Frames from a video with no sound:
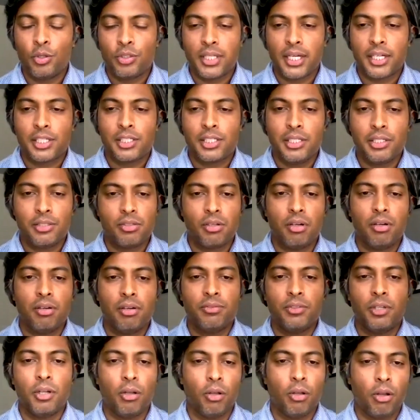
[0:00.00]
actually
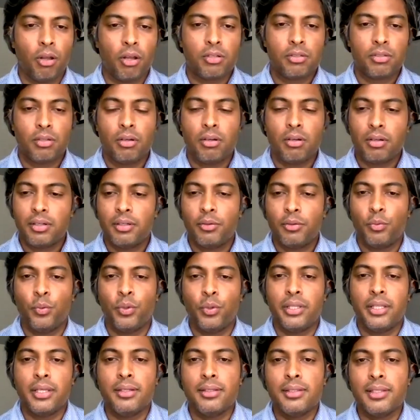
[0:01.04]
solved a lot
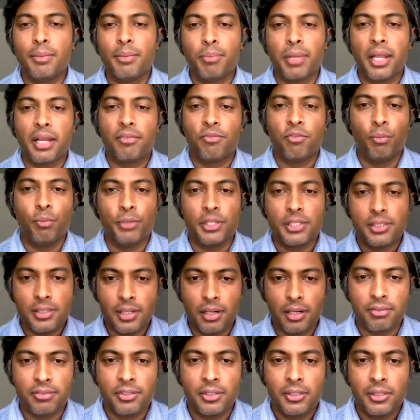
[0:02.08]
within the platform
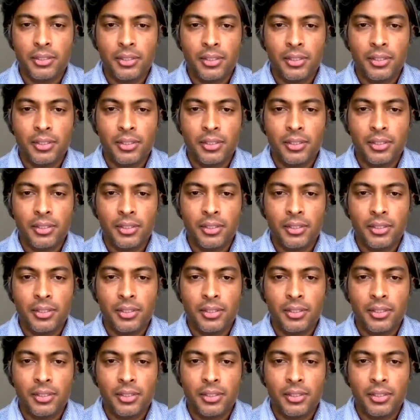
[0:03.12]
itself.